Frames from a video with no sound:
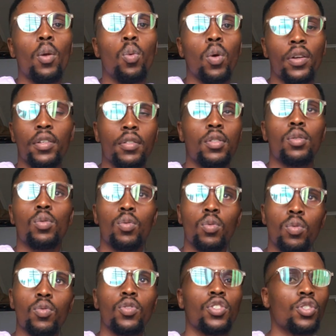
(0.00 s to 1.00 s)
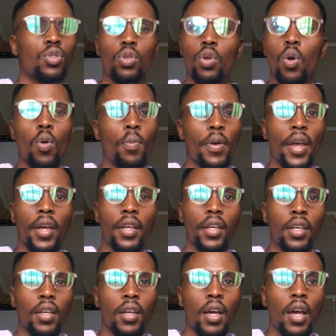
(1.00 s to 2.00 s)
want to just go
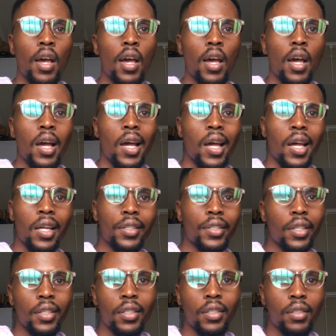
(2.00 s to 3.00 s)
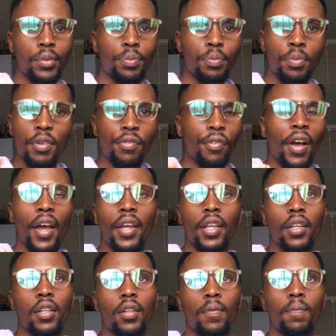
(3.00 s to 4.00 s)
back and then be
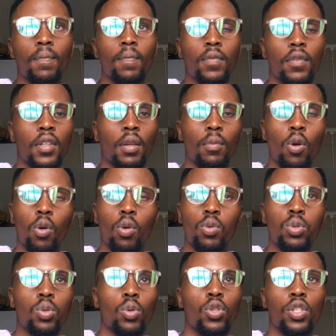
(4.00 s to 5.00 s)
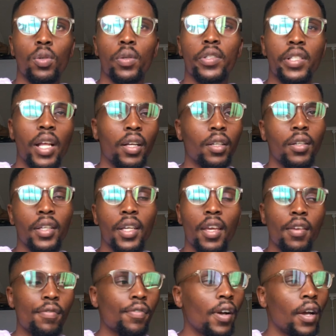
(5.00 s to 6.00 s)
fine. So she was like,
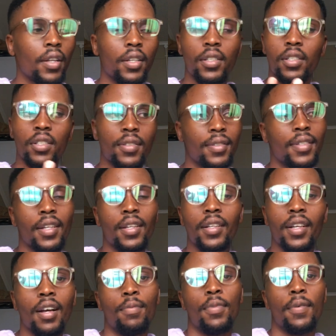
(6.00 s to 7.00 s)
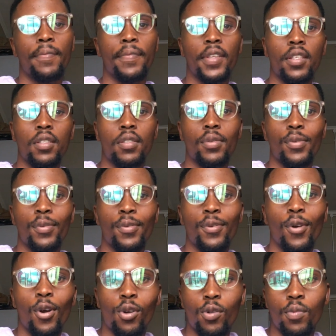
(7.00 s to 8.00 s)
okay, fine, then couple me to
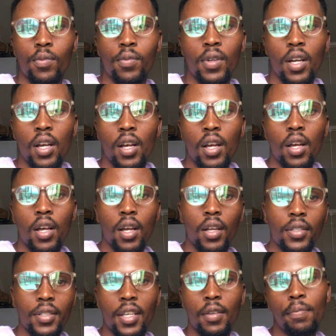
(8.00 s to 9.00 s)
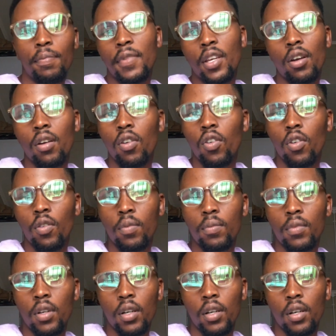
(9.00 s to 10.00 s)
home, take me home,